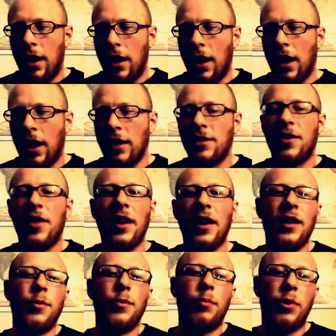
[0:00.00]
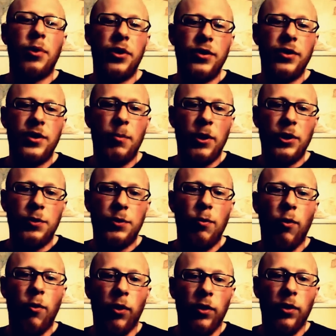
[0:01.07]
and they can produce much
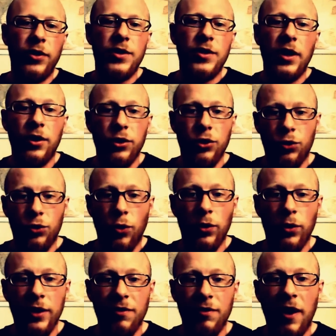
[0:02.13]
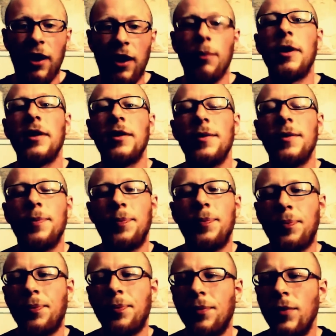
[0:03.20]
more using controlled environment.
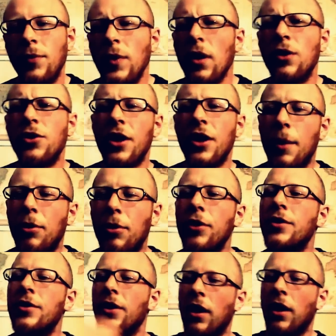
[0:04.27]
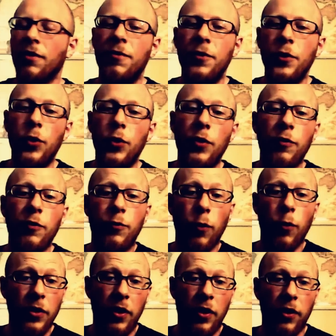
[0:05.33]
So they produce a lot of food
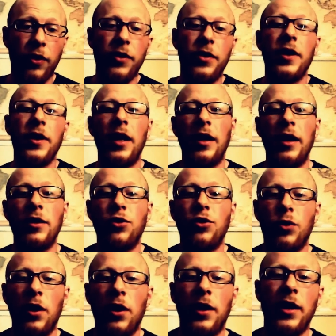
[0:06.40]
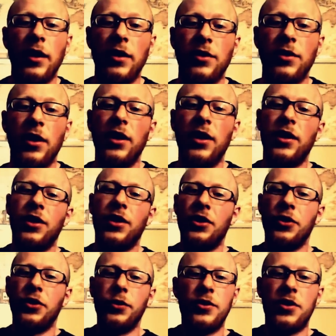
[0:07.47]
for the Earth and, and
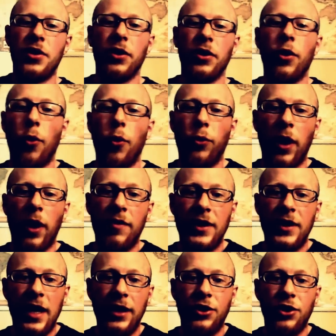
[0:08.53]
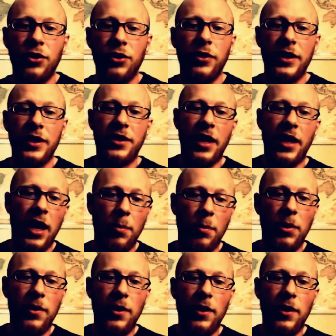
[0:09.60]
use the low gravitational escape